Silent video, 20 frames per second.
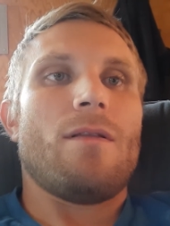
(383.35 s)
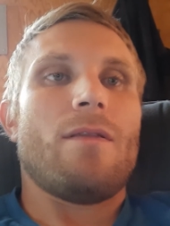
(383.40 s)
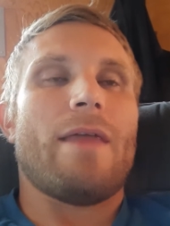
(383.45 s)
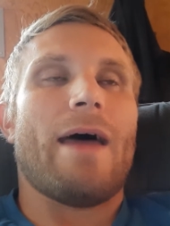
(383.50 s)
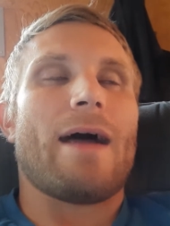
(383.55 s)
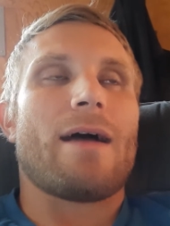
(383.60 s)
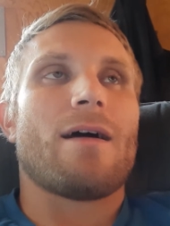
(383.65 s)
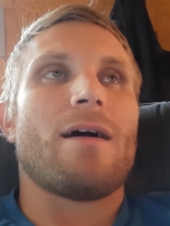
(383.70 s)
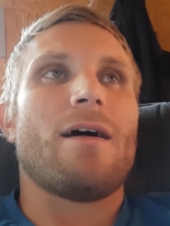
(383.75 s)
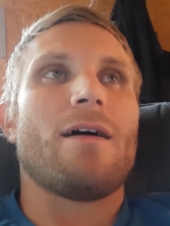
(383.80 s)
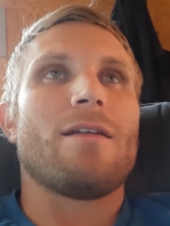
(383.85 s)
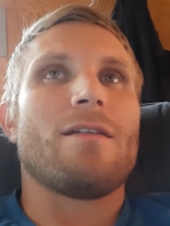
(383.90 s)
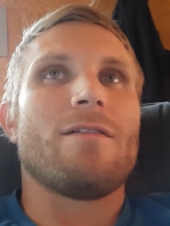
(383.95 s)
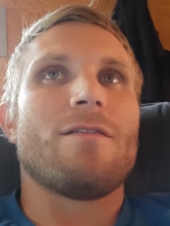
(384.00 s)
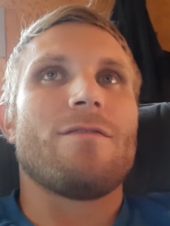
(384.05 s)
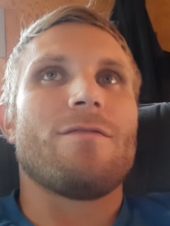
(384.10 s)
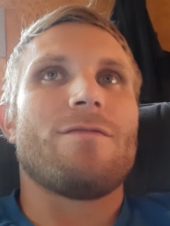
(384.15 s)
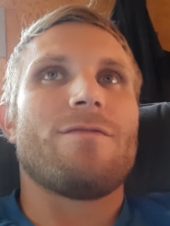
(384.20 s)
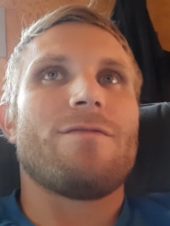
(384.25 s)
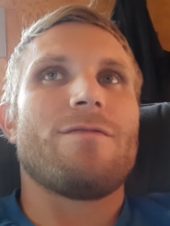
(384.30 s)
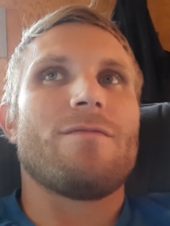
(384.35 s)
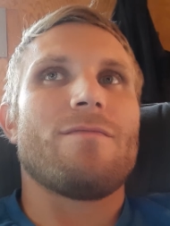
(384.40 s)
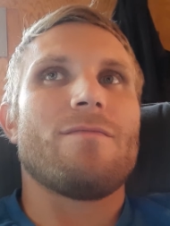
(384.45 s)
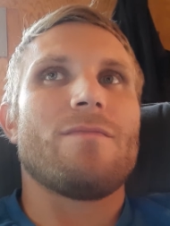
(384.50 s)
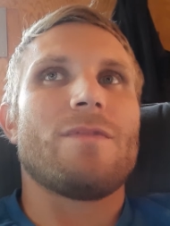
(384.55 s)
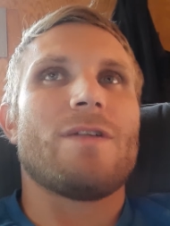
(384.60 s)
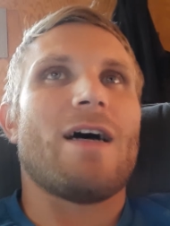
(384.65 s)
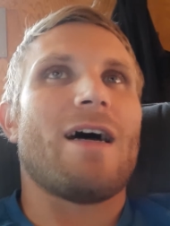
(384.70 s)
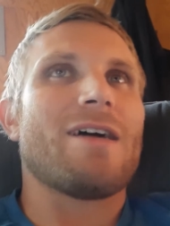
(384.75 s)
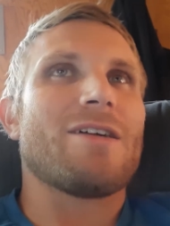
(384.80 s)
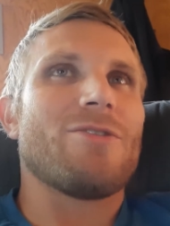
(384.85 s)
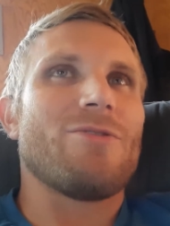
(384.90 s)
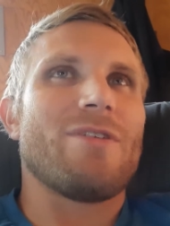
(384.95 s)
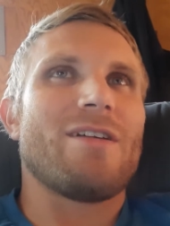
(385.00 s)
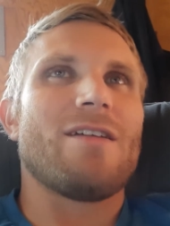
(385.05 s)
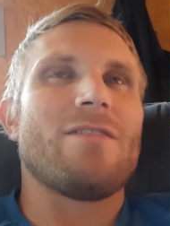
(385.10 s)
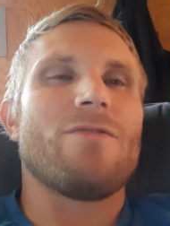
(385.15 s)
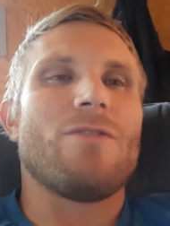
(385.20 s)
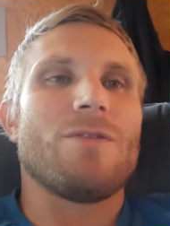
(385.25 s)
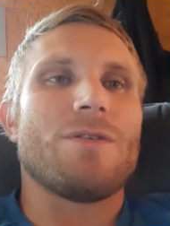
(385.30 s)
that kind of Dr.
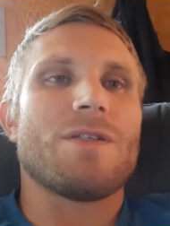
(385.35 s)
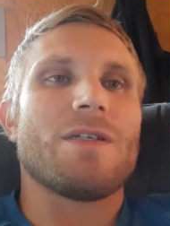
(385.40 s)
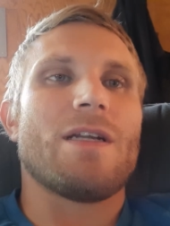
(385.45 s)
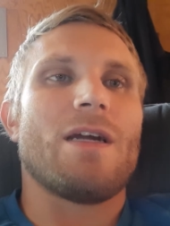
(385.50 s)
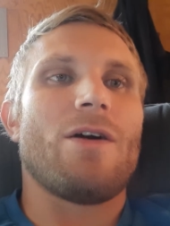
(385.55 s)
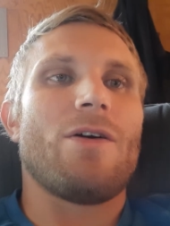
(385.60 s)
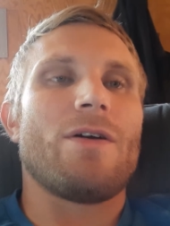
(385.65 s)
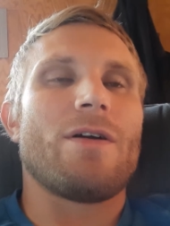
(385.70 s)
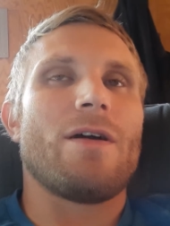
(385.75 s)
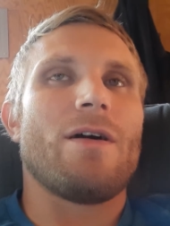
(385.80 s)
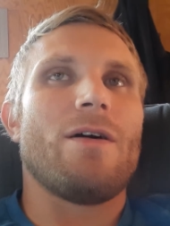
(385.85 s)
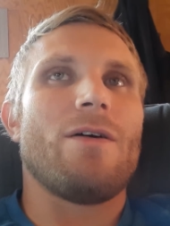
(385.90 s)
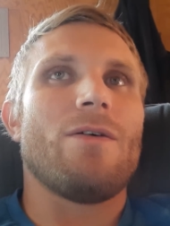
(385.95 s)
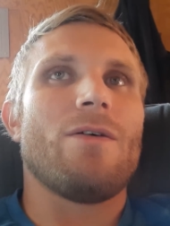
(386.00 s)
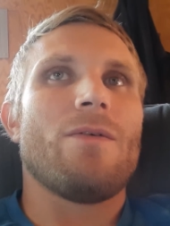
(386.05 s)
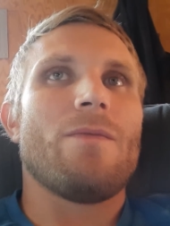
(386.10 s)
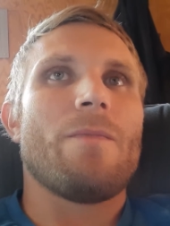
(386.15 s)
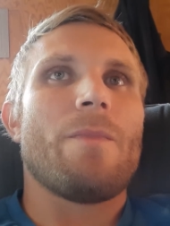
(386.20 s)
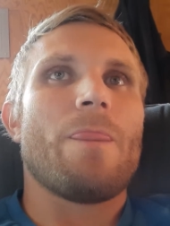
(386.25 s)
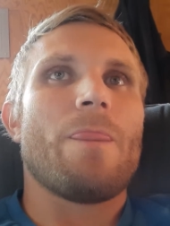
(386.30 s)
Evil scenario.